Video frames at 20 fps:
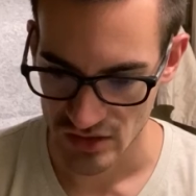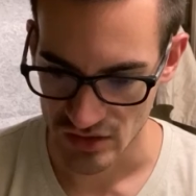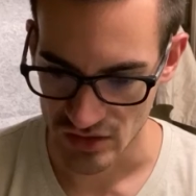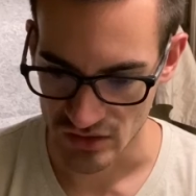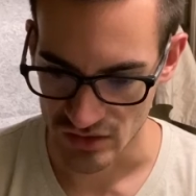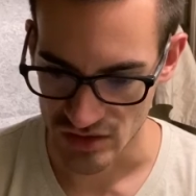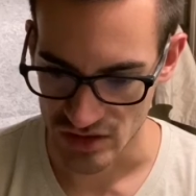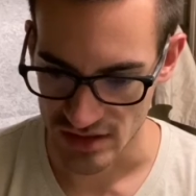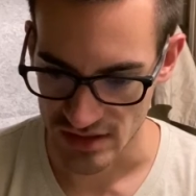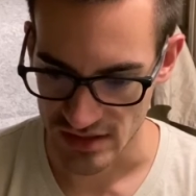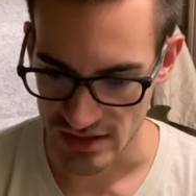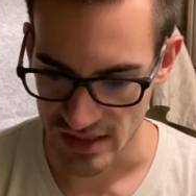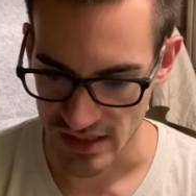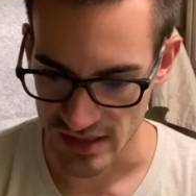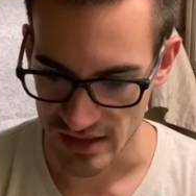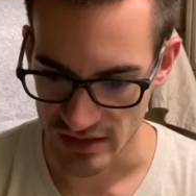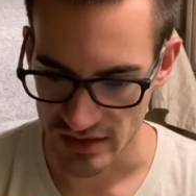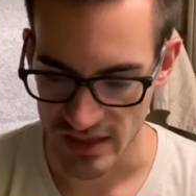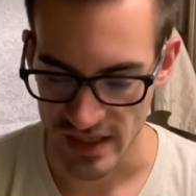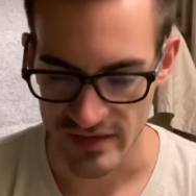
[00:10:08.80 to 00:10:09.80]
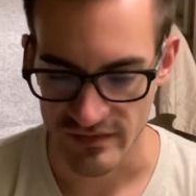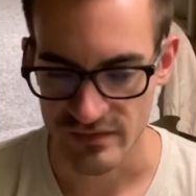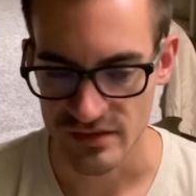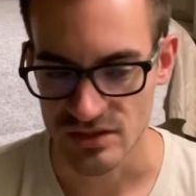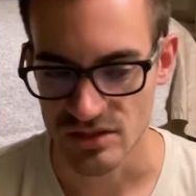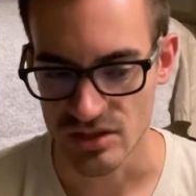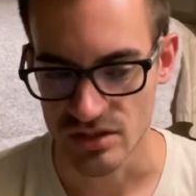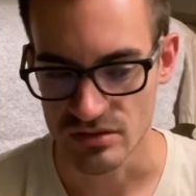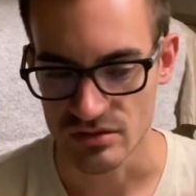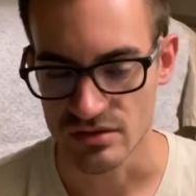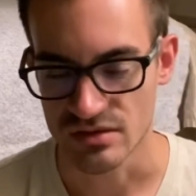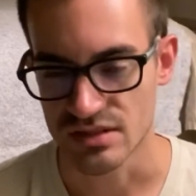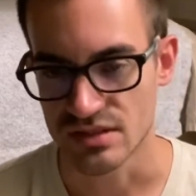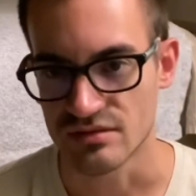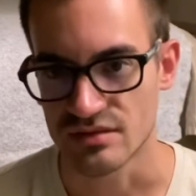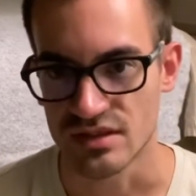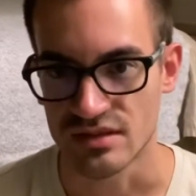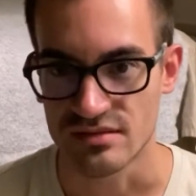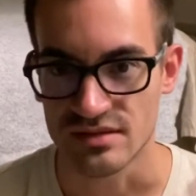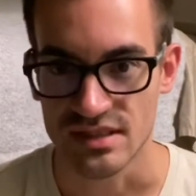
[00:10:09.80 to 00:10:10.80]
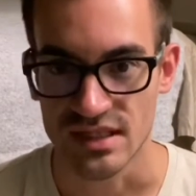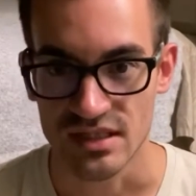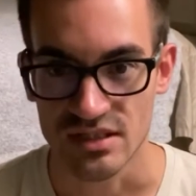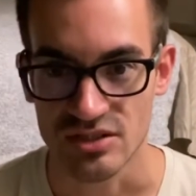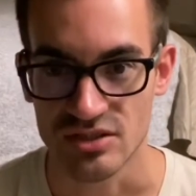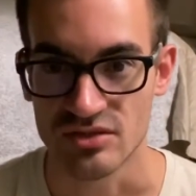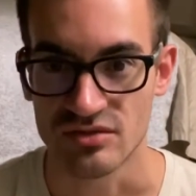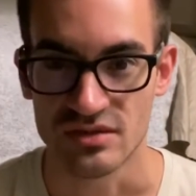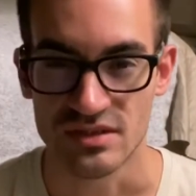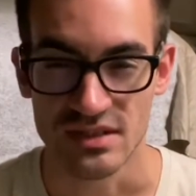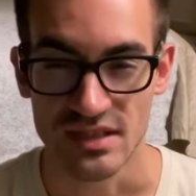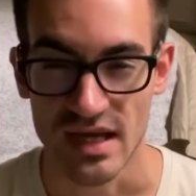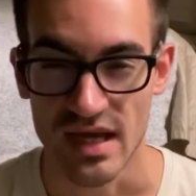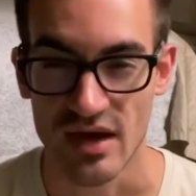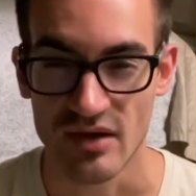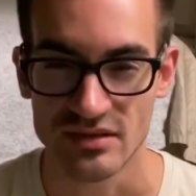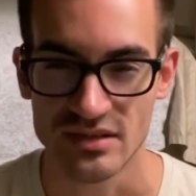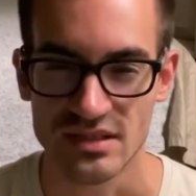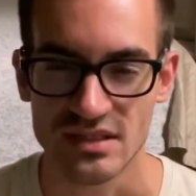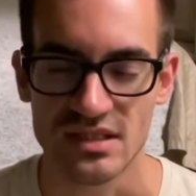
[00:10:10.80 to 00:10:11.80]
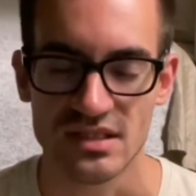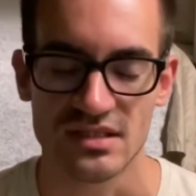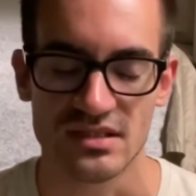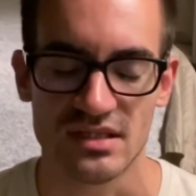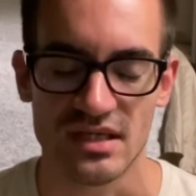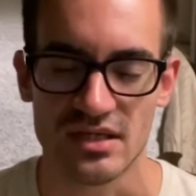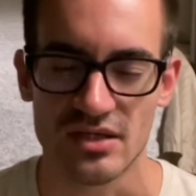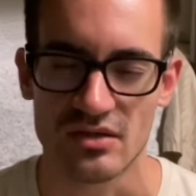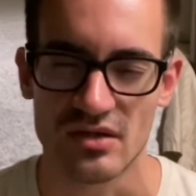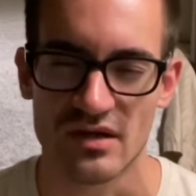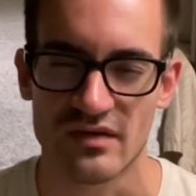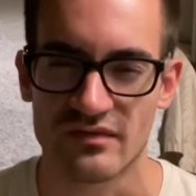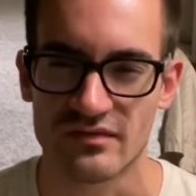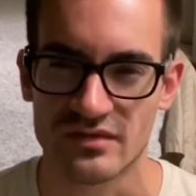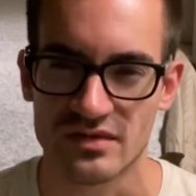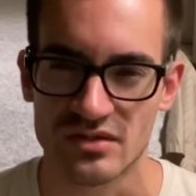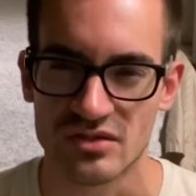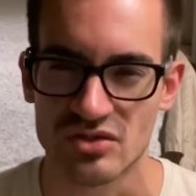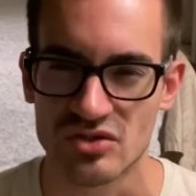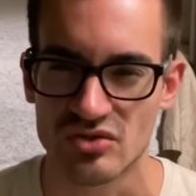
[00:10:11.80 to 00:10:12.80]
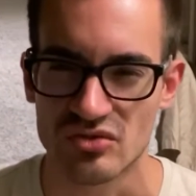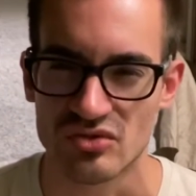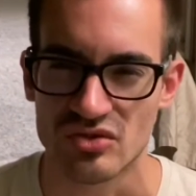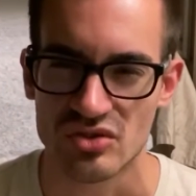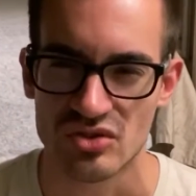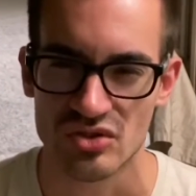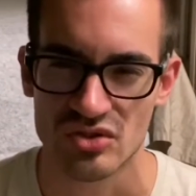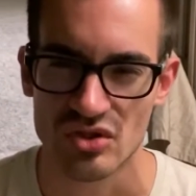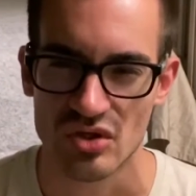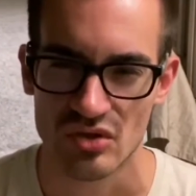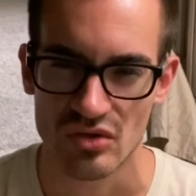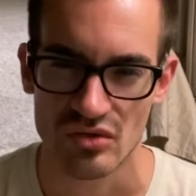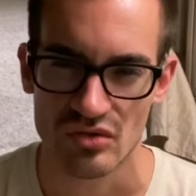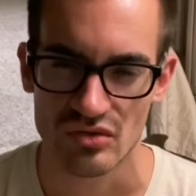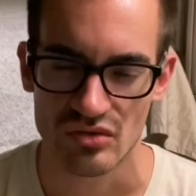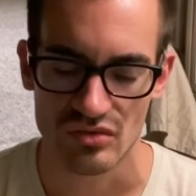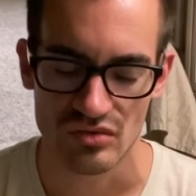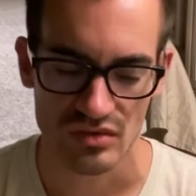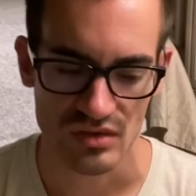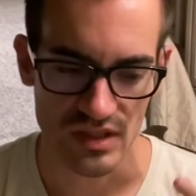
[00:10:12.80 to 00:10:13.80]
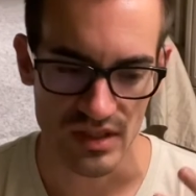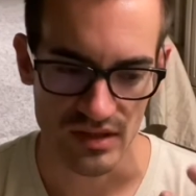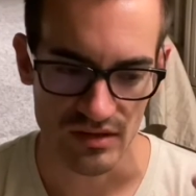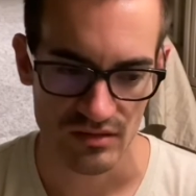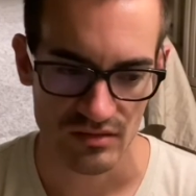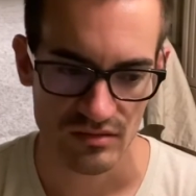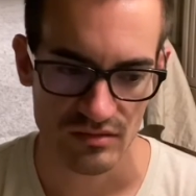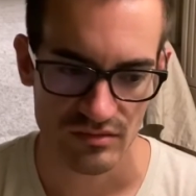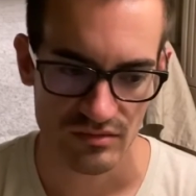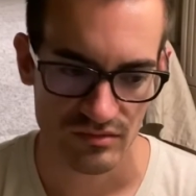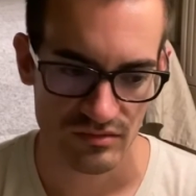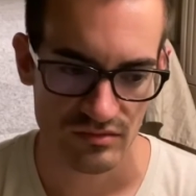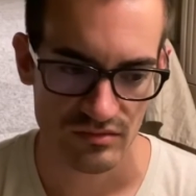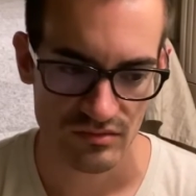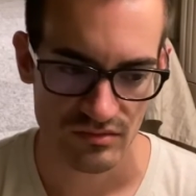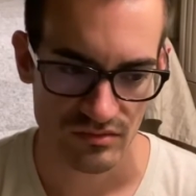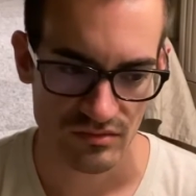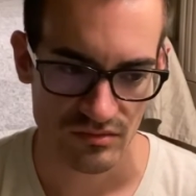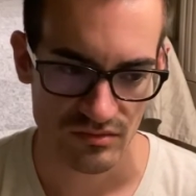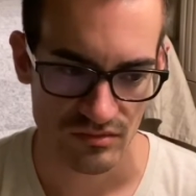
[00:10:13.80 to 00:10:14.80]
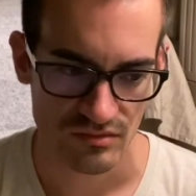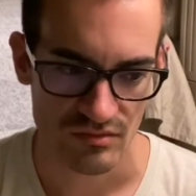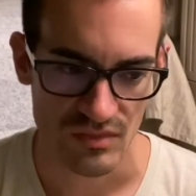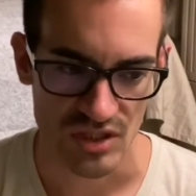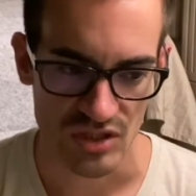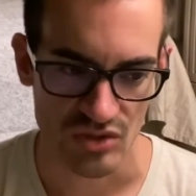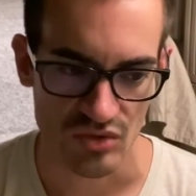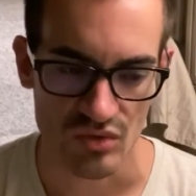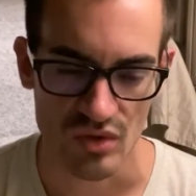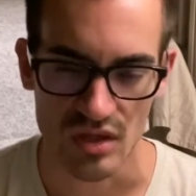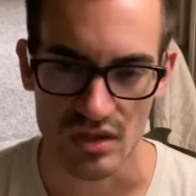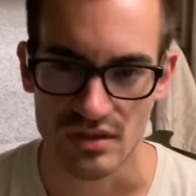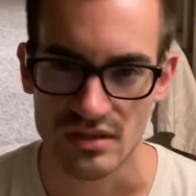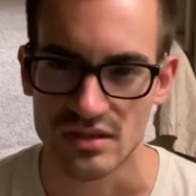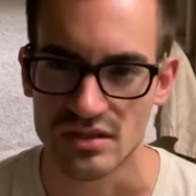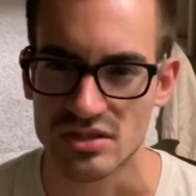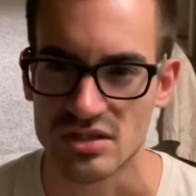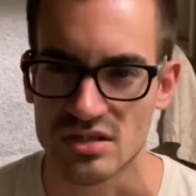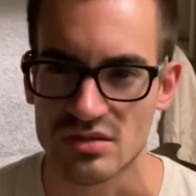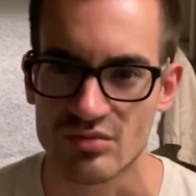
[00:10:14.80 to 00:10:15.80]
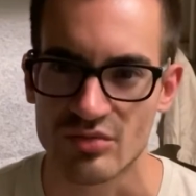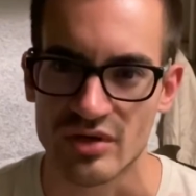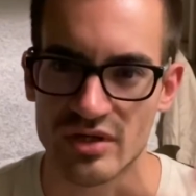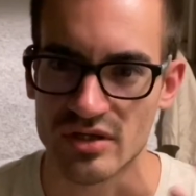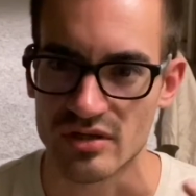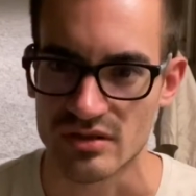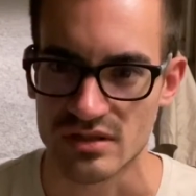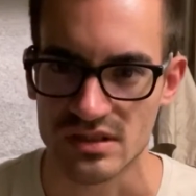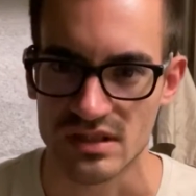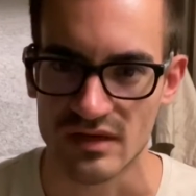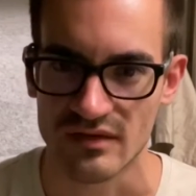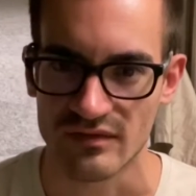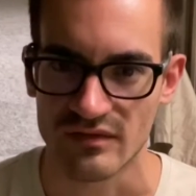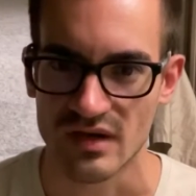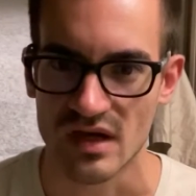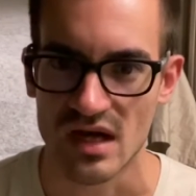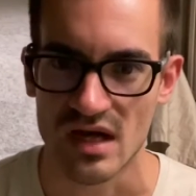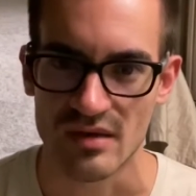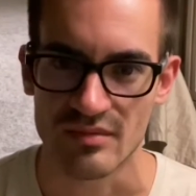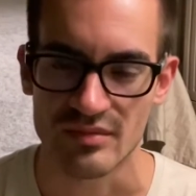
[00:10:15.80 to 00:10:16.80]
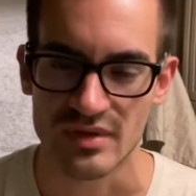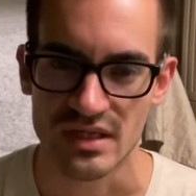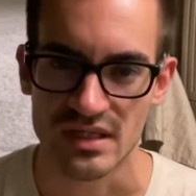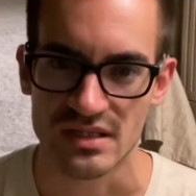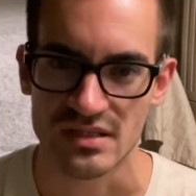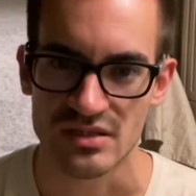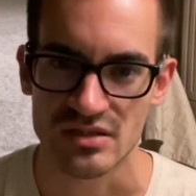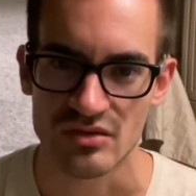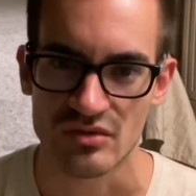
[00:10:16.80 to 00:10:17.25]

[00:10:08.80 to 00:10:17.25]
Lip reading: just like life in general sometimes gets you down, and it's like you have to do so like much work to just bring yourself up because